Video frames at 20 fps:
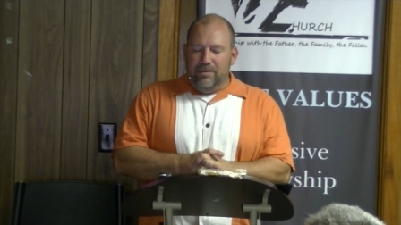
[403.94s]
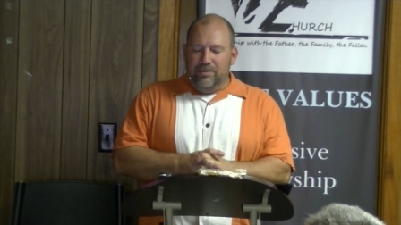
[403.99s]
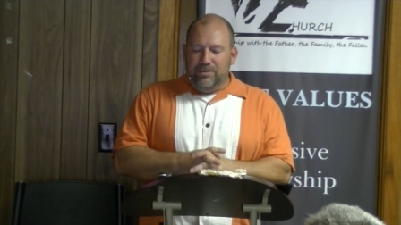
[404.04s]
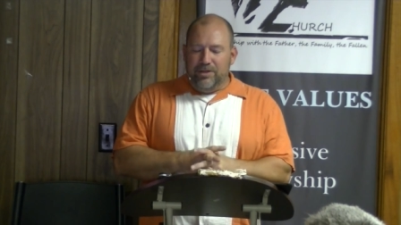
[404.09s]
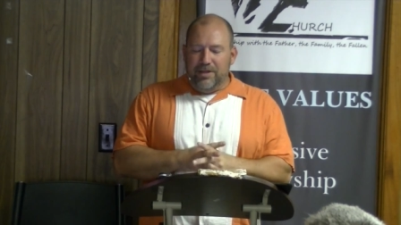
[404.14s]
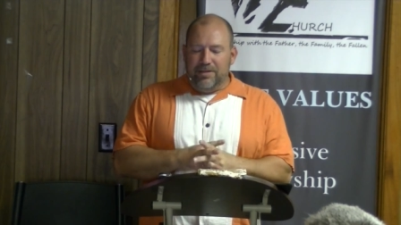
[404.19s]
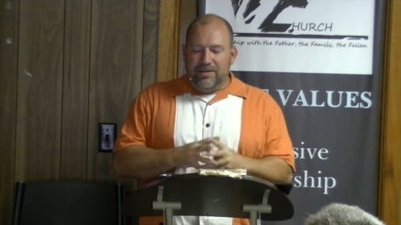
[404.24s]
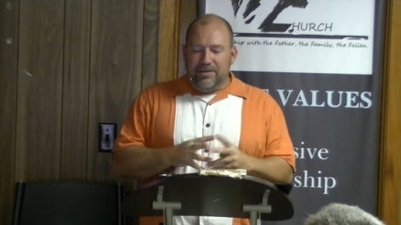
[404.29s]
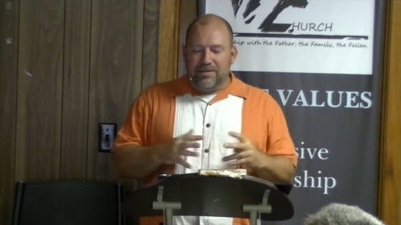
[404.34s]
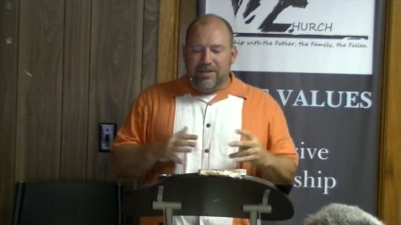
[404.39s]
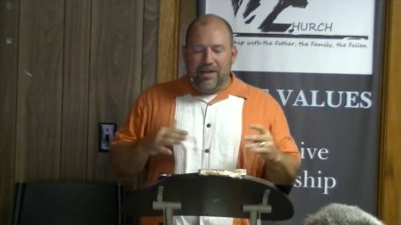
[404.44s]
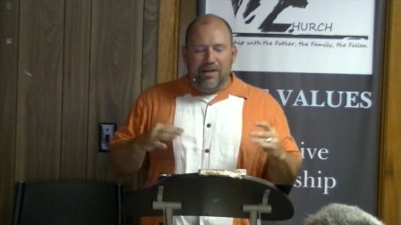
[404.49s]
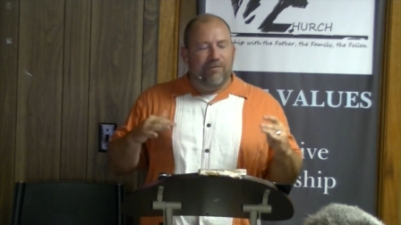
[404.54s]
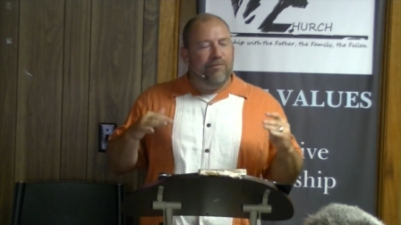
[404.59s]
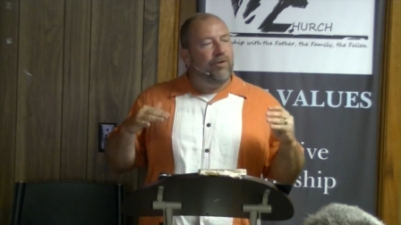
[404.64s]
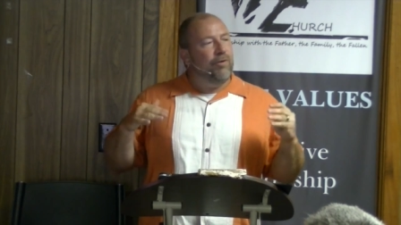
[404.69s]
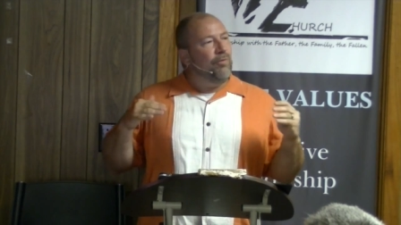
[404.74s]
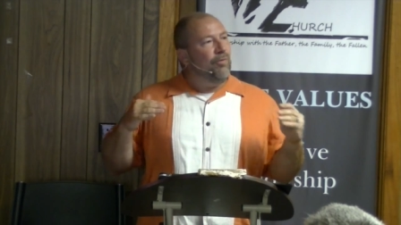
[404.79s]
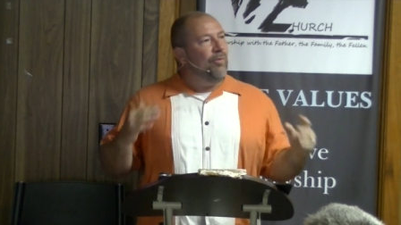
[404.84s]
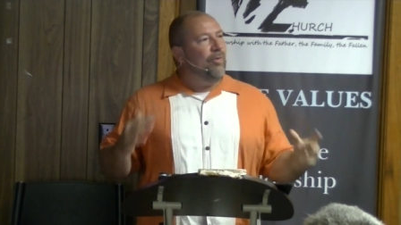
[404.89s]
Jesus said,
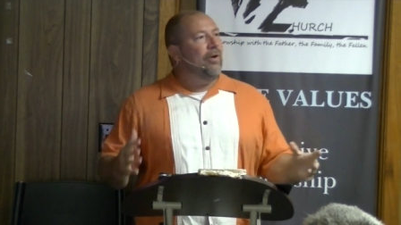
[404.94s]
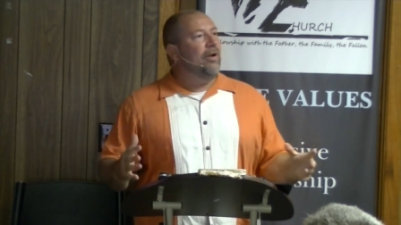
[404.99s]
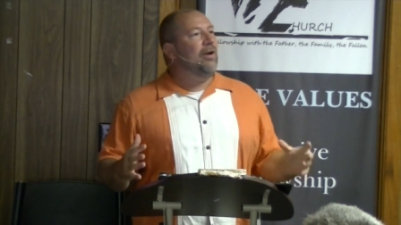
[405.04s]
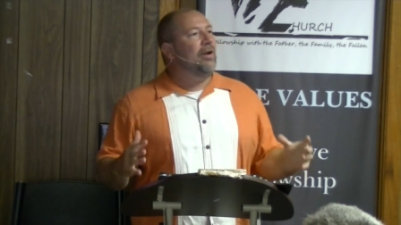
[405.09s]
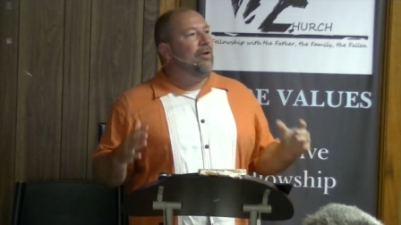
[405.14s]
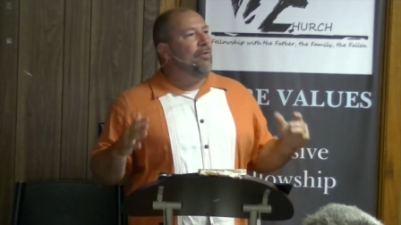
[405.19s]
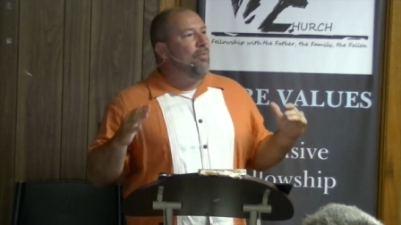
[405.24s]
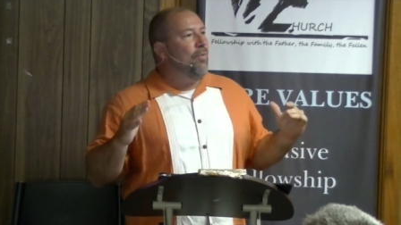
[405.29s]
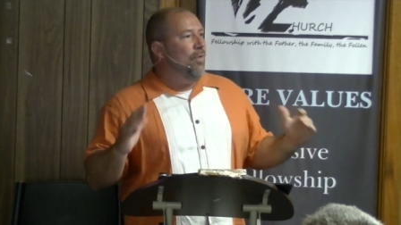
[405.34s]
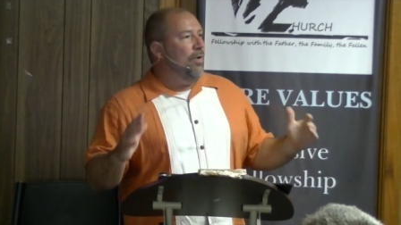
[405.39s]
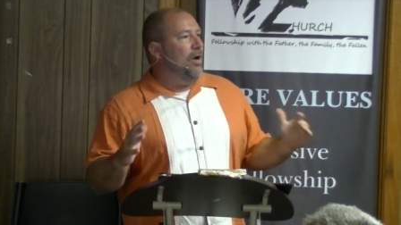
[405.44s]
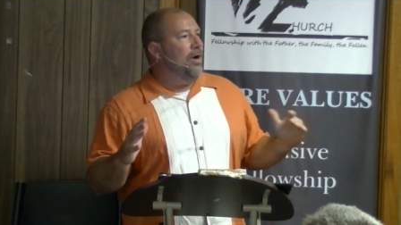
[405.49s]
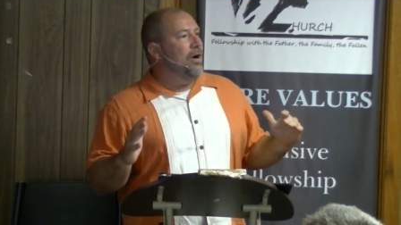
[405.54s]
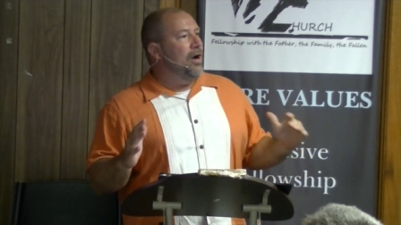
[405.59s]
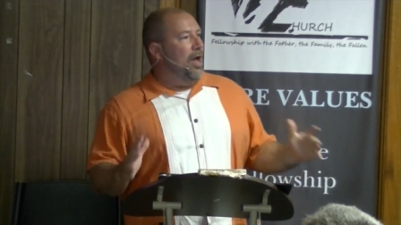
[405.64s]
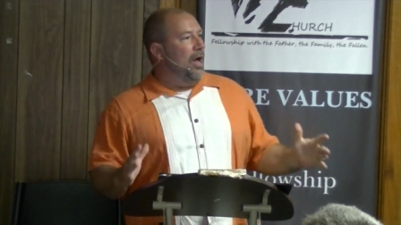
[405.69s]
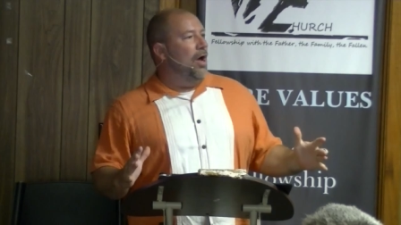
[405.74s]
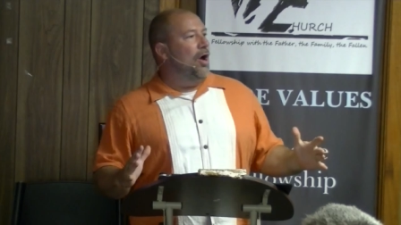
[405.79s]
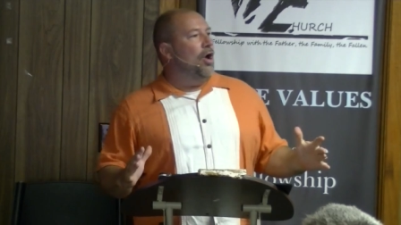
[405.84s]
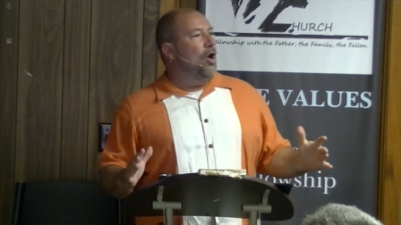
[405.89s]
if you really want to
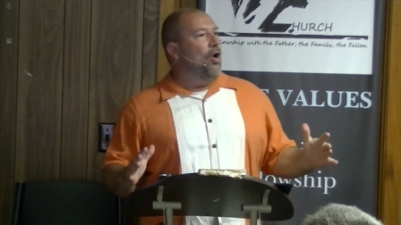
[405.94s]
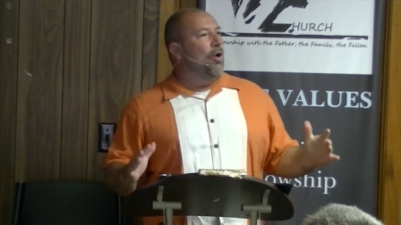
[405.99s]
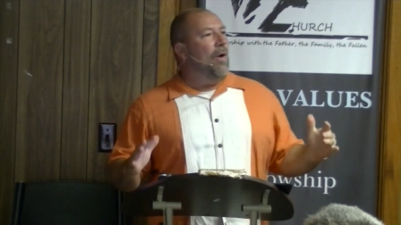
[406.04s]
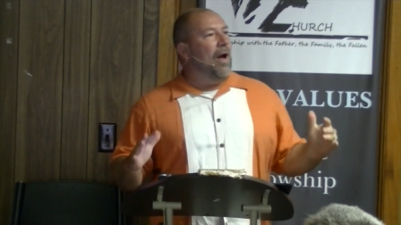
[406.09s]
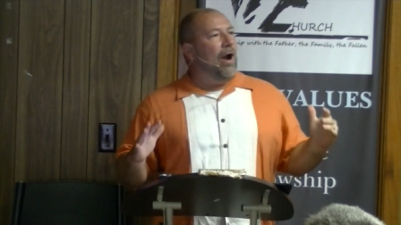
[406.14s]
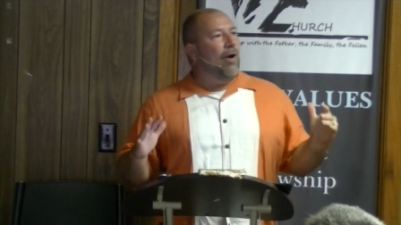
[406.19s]
know who